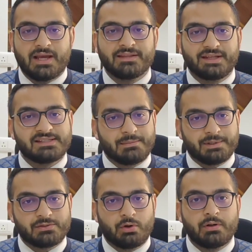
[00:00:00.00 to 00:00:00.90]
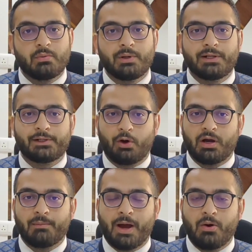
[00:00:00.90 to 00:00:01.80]
In this episode, we'll
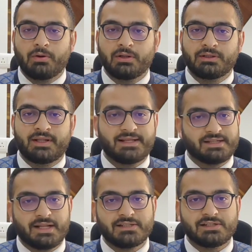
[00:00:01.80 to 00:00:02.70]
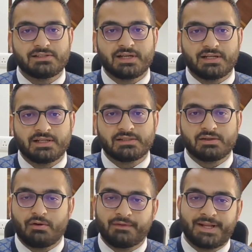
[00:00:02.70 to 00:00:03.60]
talk about the residential status
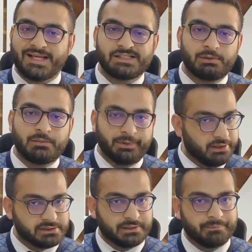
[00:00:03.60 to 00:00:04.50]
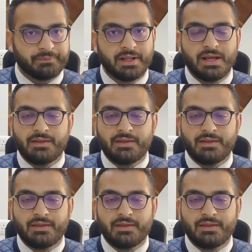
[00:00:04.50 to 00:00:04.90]
of a taxable person.